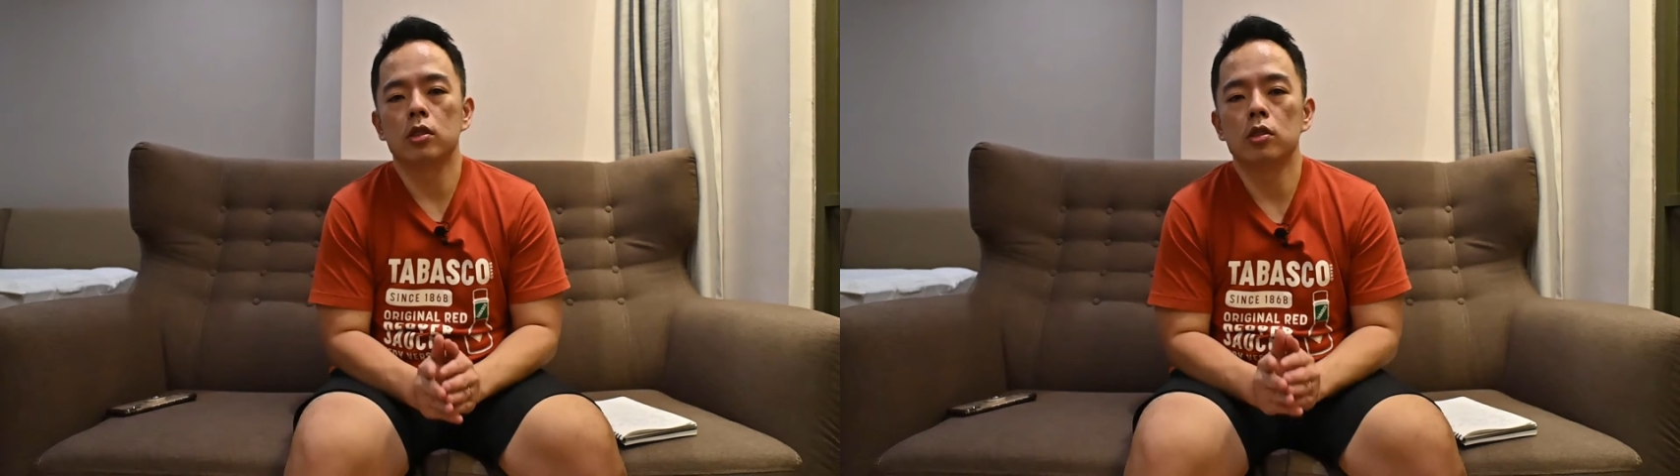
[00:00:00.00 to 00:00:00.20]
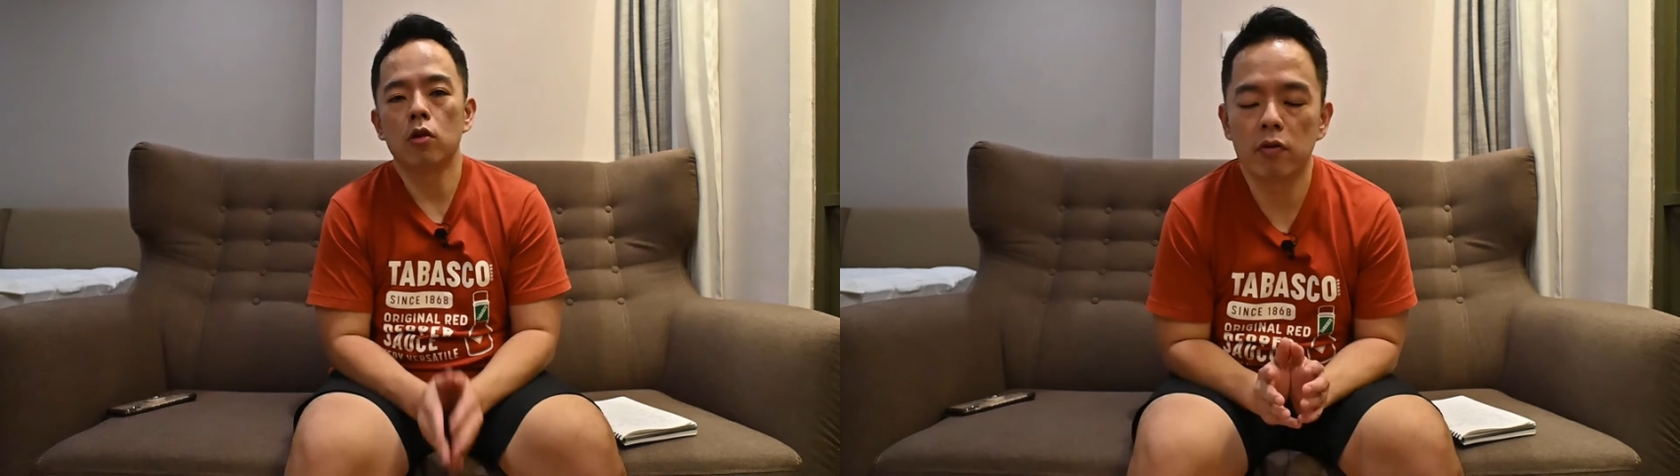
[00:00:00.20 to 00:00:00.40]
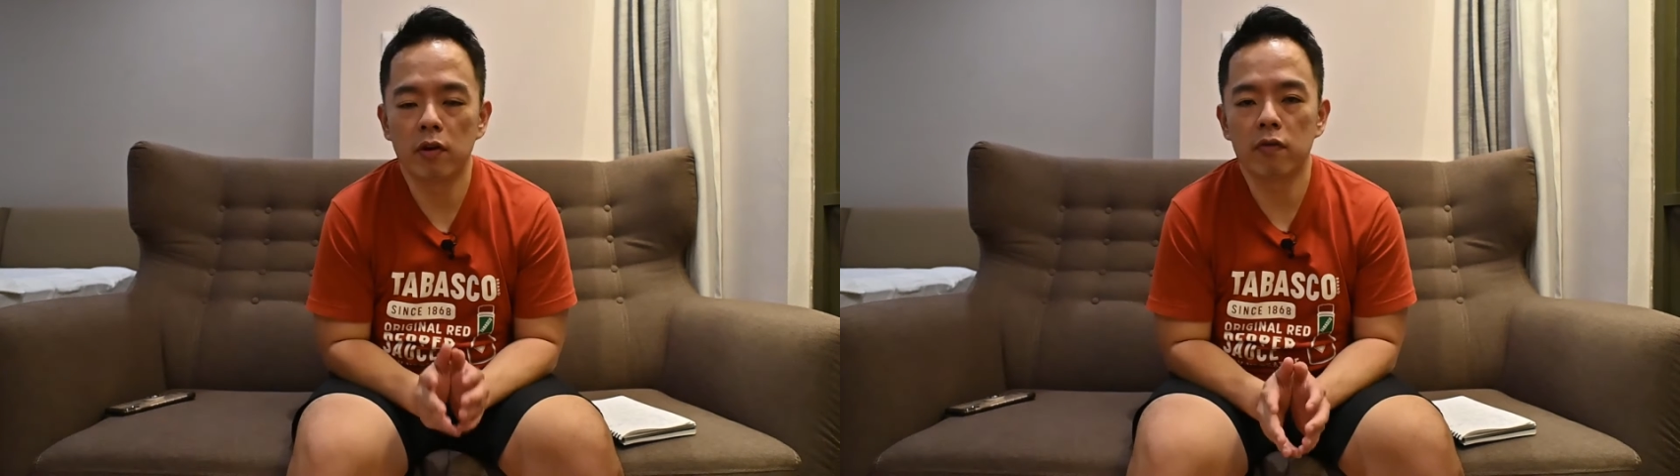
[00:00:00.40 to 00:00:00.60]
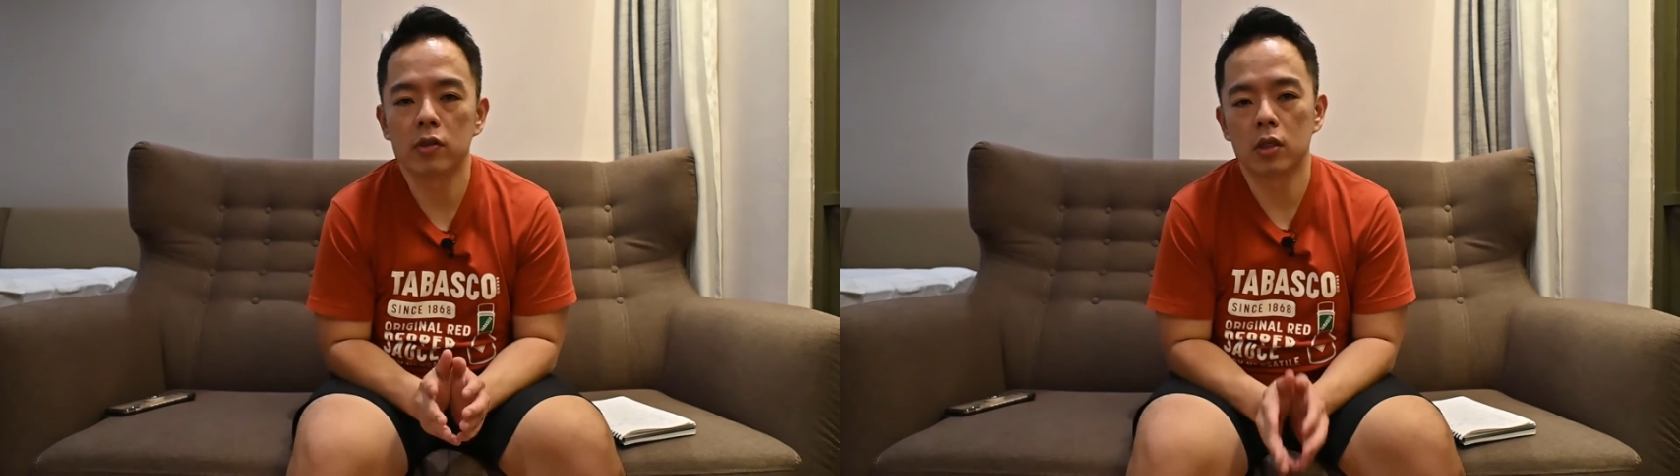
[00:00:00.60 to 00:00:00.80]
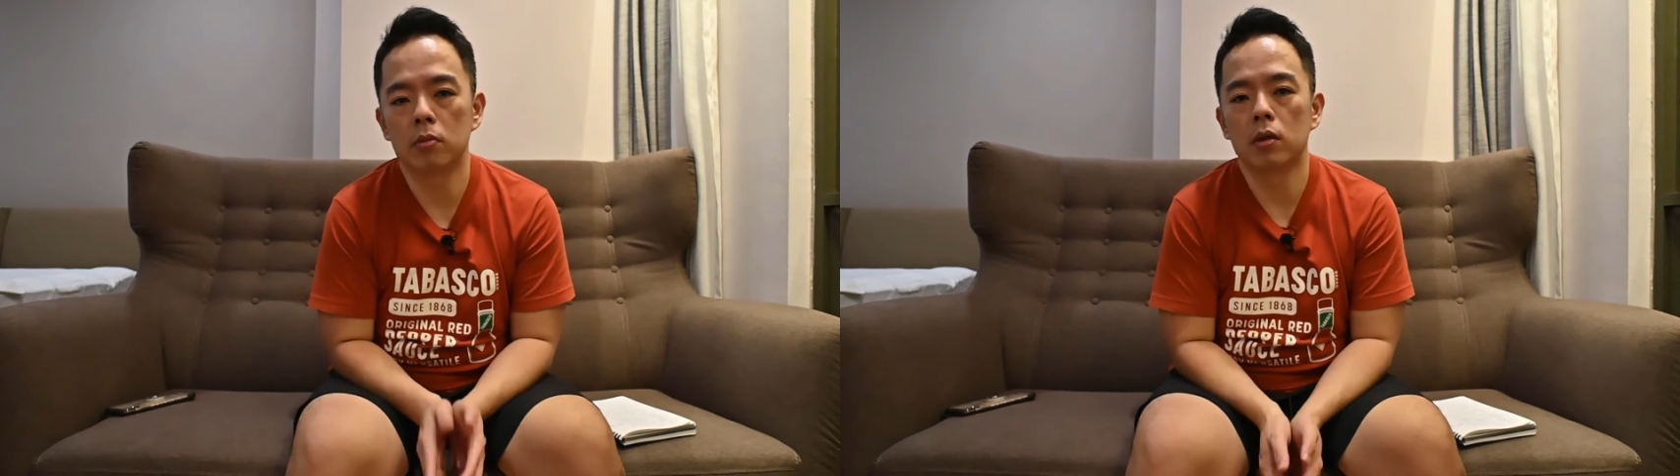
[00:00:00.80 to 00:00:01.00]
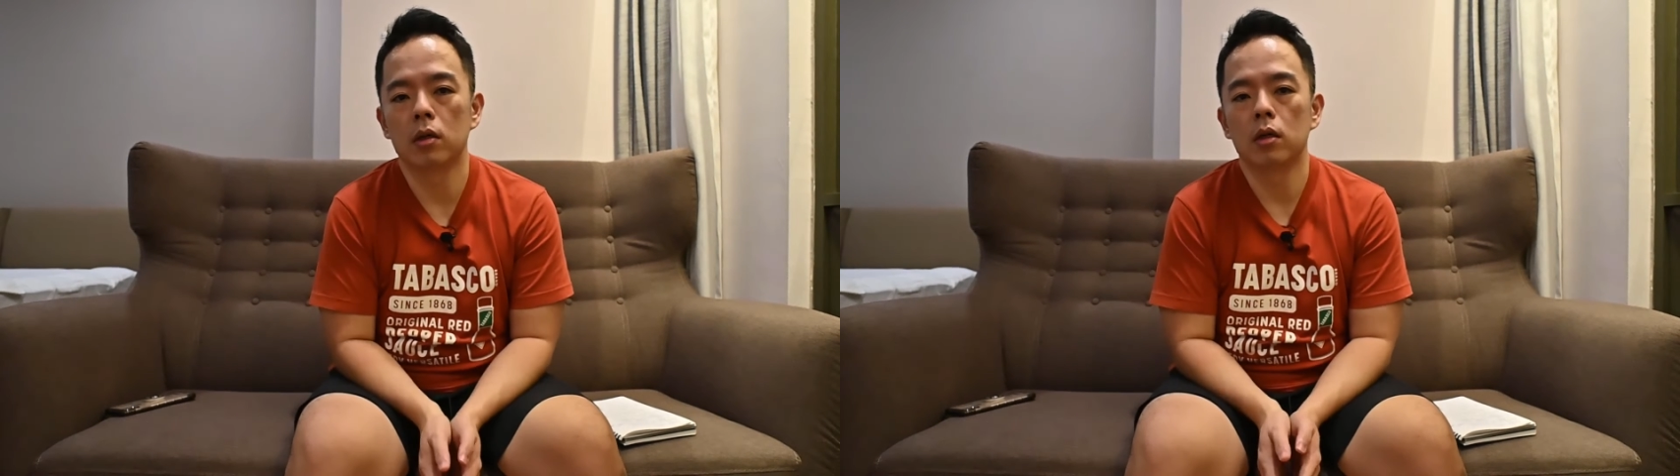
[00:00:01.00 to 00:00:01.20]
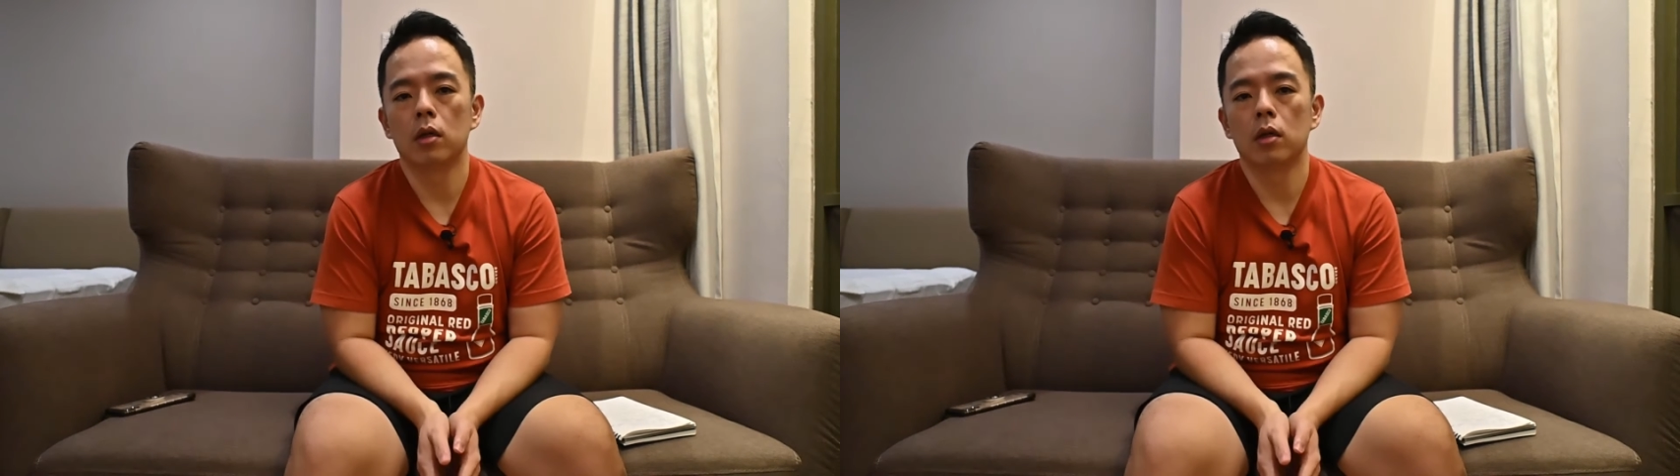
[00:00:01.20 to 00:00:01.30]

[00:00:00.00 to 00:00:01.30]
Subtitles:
not reversible,